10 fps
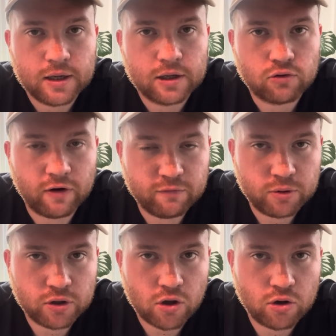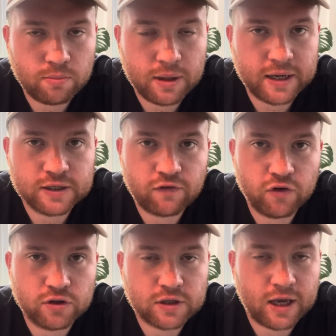Gravenberch only playing his
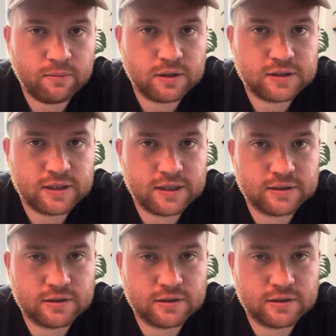first game of the season.